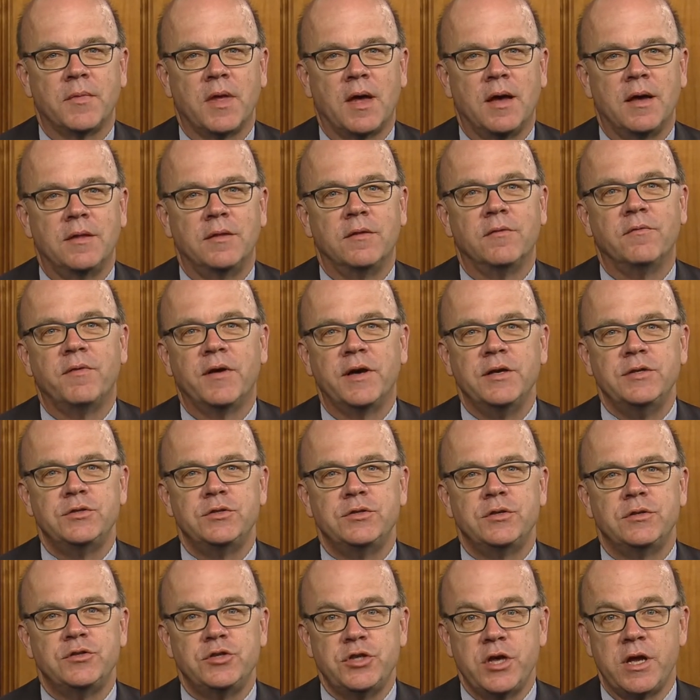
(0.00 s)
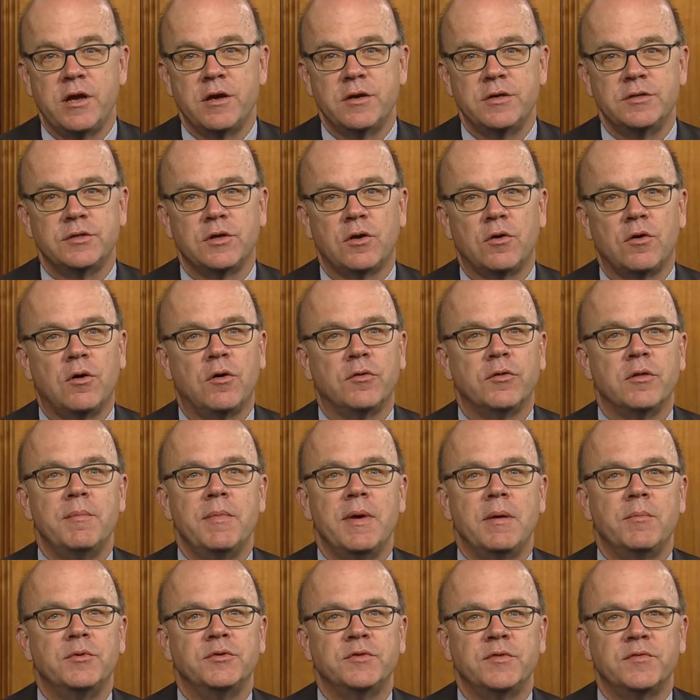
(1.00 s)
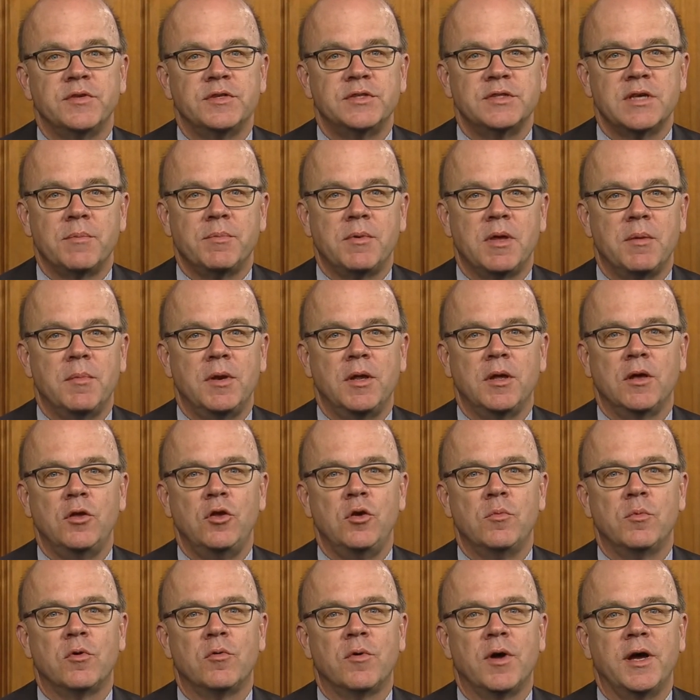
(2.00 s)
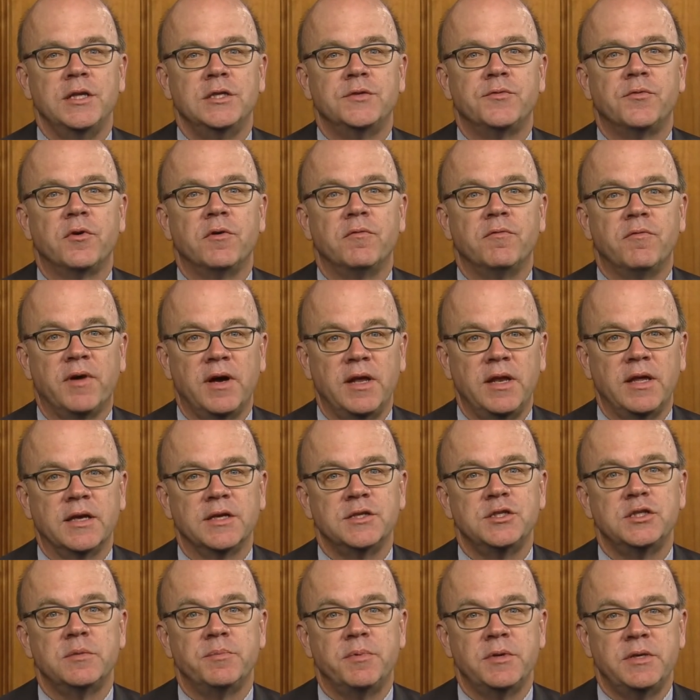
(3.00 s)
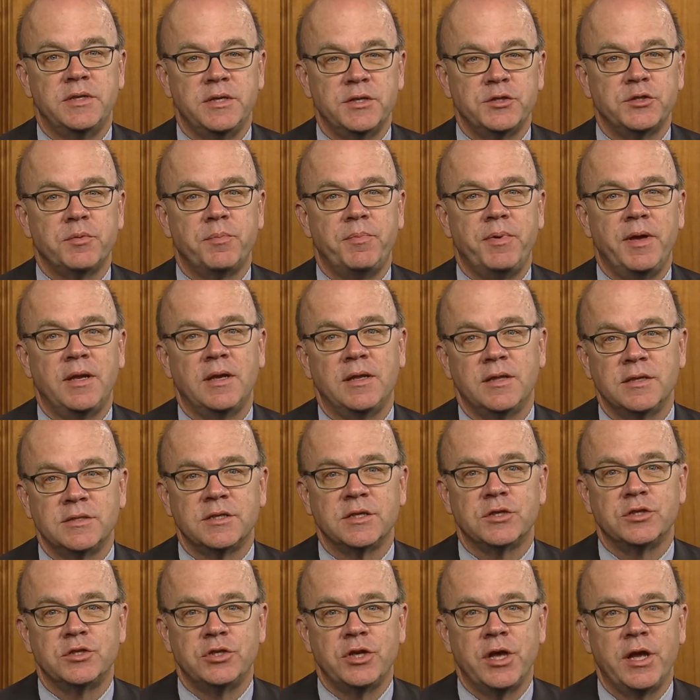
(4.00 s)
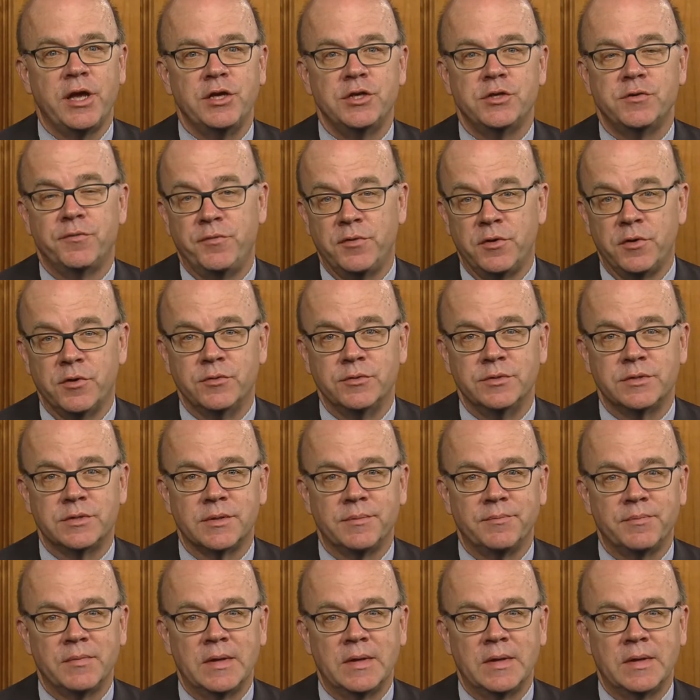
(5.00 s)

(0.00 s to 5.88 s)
the vice chairs and all the members of the Subcommittee on Human Rights for inviting us to participate in this exchange of views.